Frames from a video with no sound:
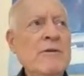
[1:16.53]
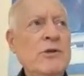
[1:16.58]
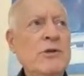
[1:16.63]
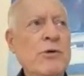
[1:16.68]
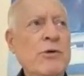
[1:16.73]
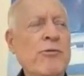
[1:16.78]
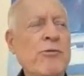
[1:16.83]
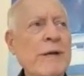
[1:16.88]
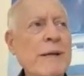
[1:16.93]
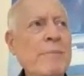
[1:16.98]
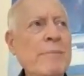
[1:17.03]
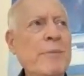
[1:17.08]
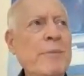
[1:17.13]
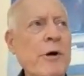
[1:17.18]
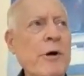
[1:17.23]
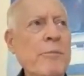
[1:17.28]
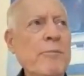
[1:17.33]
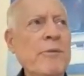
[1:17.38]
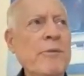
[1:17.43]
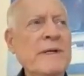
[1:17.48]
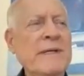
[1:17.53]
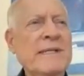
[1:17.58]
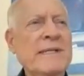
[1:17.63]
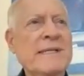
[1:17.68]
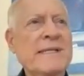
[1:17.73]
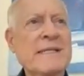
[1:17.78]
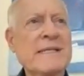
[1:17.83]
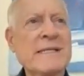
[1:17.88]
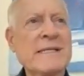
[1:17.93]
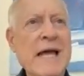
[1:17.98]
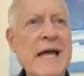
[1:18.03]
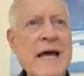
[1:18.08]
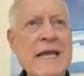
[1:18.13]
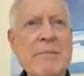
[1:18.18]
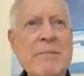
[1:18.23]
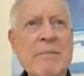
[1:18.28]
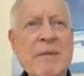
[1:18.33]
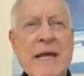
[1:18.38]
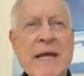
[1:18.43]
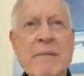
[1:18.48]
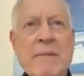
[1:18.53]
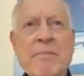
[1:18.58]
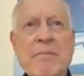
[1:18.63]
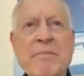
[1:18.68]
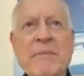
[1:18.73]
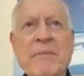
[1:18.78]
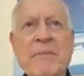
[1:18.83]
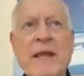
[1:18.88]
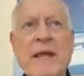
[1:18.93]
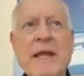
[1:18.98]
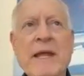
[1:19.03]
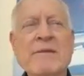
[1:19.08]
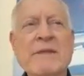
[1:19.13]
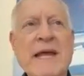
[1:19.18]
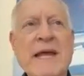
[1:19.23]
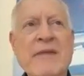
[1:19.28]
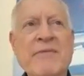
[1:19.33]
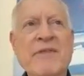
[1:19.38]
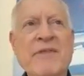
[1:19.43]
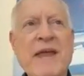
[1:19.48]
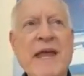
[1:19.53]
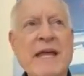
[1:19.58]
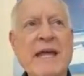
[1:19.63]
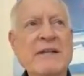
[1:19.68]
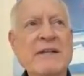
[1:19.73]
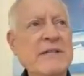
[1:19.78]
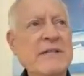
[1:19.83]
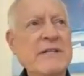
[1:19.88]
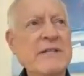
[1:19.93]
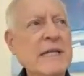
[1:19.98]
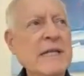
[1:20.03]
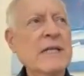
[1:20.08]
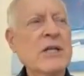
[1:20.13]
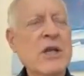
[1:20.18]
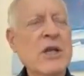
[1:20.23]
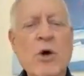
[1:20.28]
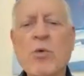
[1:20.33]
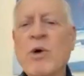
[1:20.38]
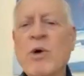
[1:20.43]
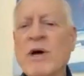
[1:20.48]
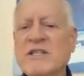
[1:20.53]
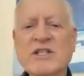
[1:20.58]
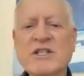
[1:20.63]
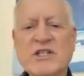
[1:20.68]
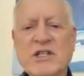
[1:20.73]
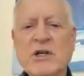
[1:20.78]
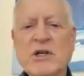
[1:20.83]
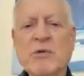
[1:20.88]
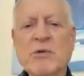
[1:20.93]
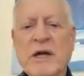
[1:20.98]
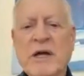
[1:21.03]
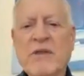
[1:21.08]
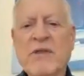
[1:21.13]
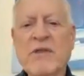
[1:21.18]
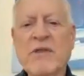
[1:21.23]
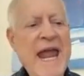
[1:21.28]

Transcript: to repurpose sediment that they didn't know what to do with.